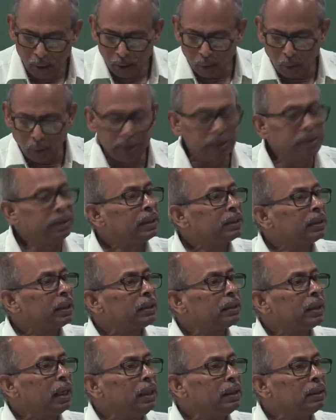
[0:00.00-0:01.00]
all this
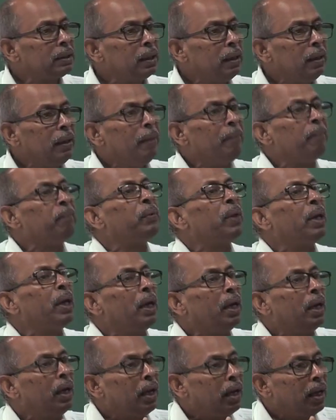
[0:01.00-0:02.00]
exercise.
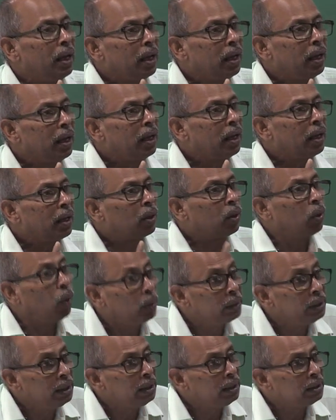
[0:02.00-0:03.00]

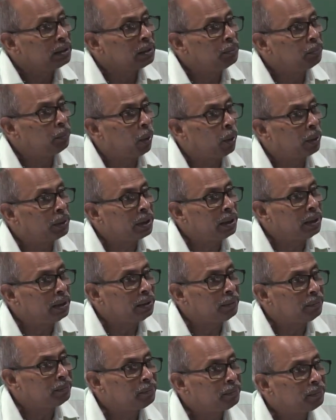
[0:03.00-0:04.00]
Clothing is important,